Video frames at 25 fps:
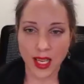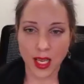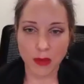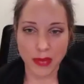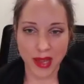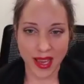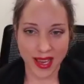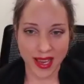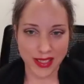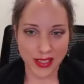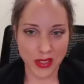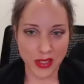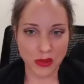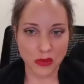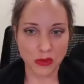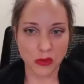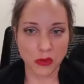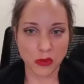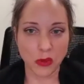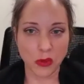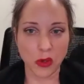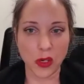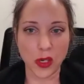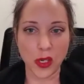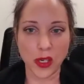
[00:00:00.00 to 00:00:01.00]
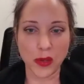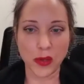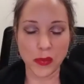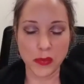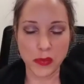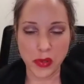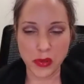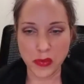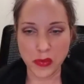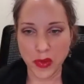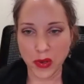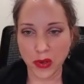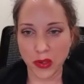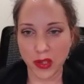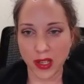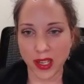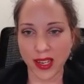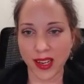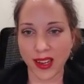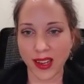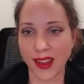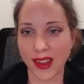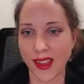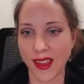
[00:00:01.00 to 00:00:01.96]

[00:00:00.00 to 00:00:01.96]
passion for promoting